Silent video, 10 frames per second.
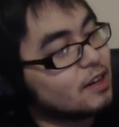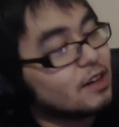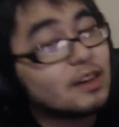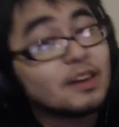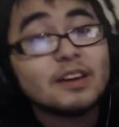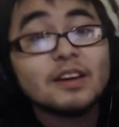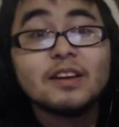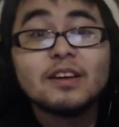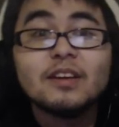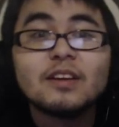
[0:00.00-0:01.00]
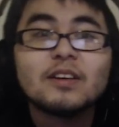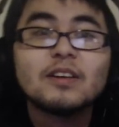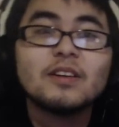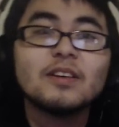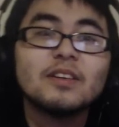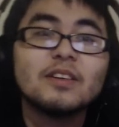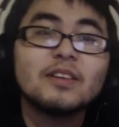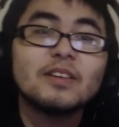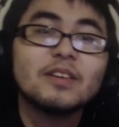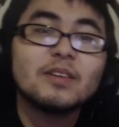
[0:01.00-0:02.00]
a
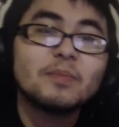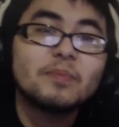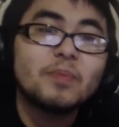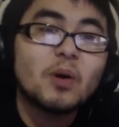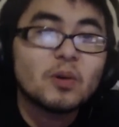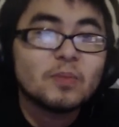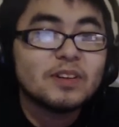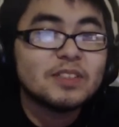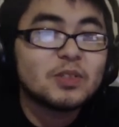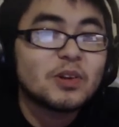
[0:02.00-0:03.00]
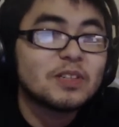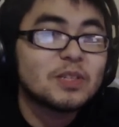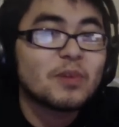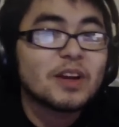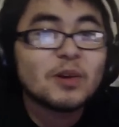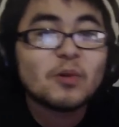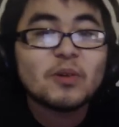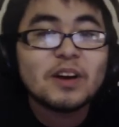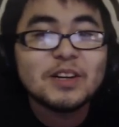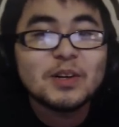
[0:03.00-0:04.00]
Pokemon Trainer Sprite or
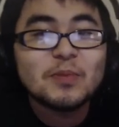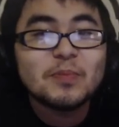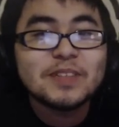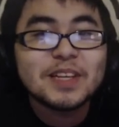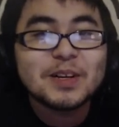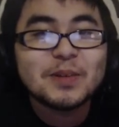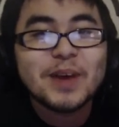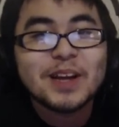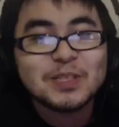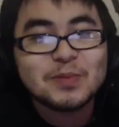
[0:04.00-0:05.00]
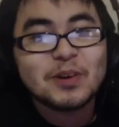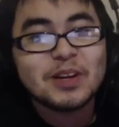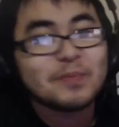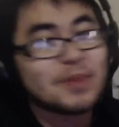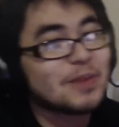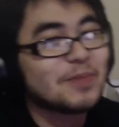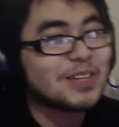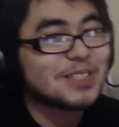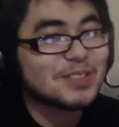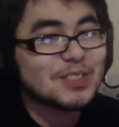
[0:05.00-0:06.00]
Undertale Battle Sprite made by
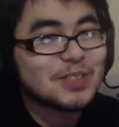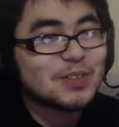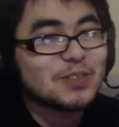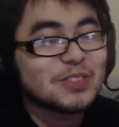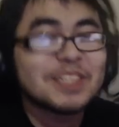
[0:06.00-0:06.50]
yours truly.